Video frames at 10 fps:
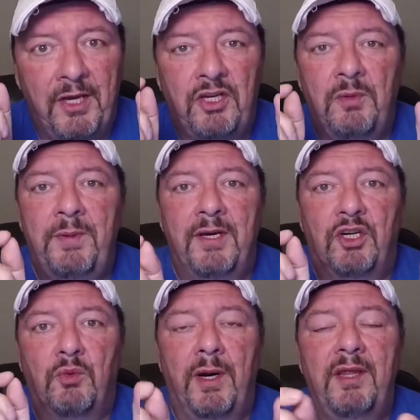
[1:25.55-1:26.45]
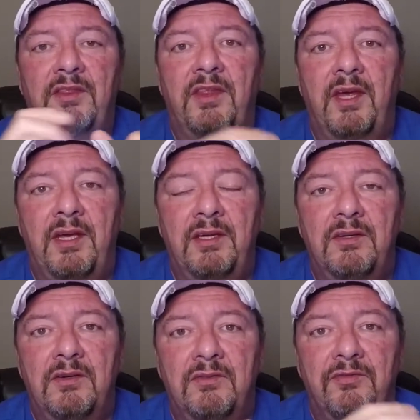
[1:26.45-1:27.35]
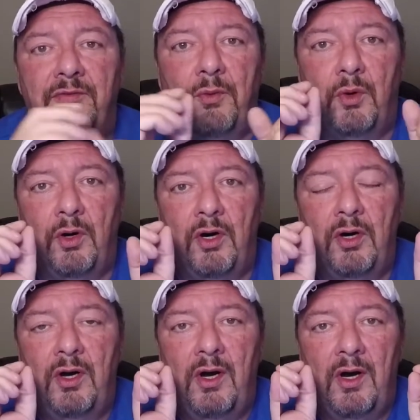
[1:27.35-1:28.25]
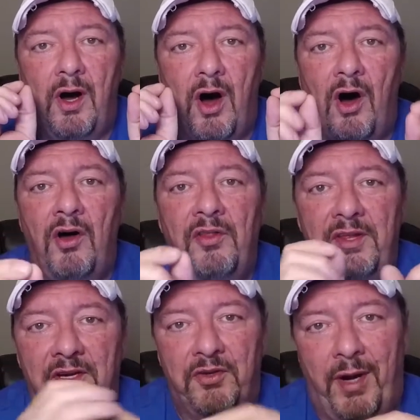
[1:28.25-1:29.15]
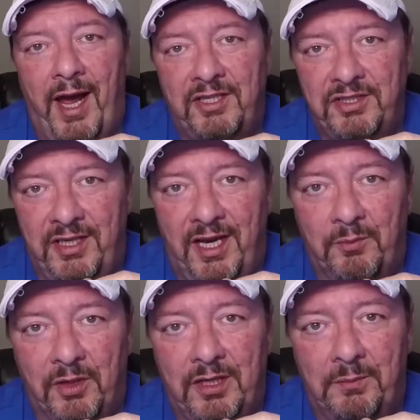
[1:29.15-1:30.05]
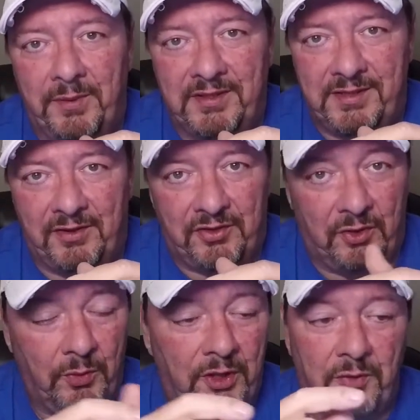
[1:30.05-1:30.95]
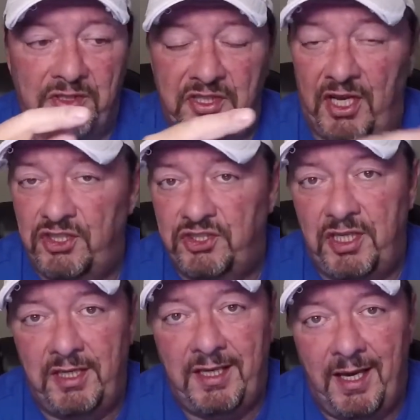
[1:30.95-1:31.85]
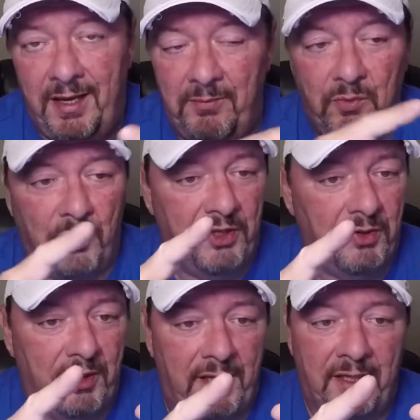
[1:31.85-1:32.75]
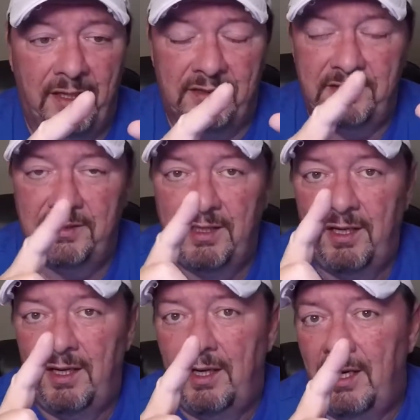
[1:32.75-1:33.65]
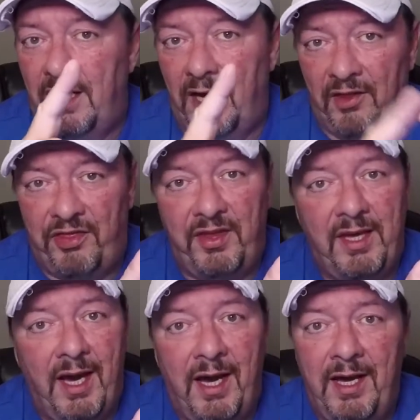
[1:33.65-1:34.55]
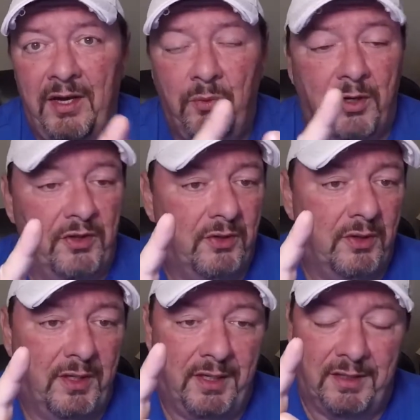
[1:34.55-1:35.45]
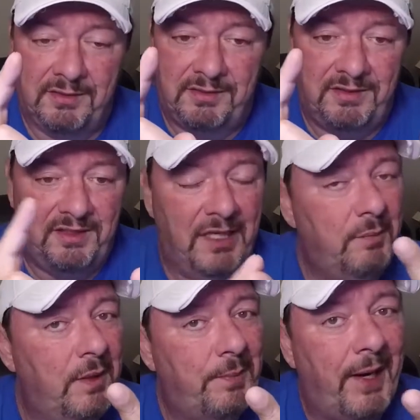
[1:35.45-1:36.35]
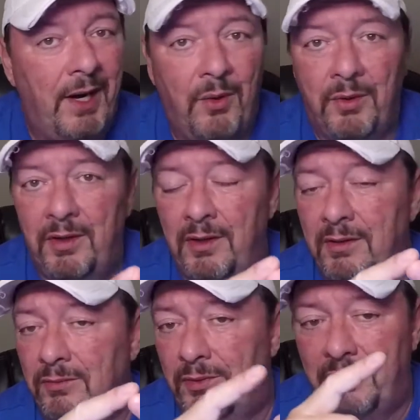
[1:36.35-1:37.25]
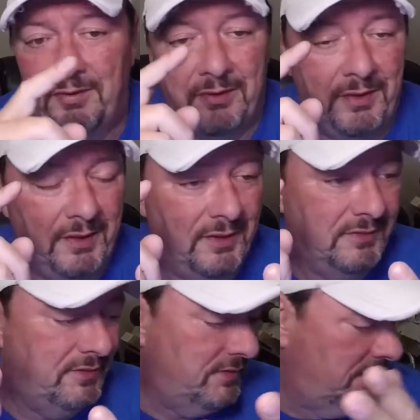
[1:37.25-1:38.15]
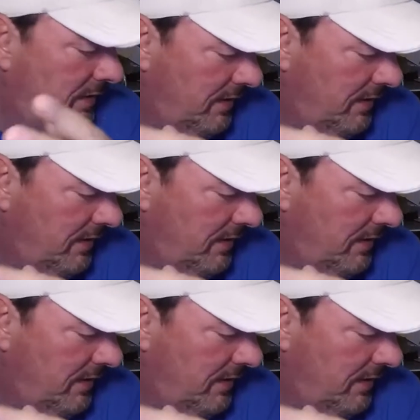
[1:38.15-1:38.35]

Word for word: it could be a great thing for all the other action camera companies out there, whether it's S J Cam, whether it's uh, ThiEye, whether it's D B Power, whether it's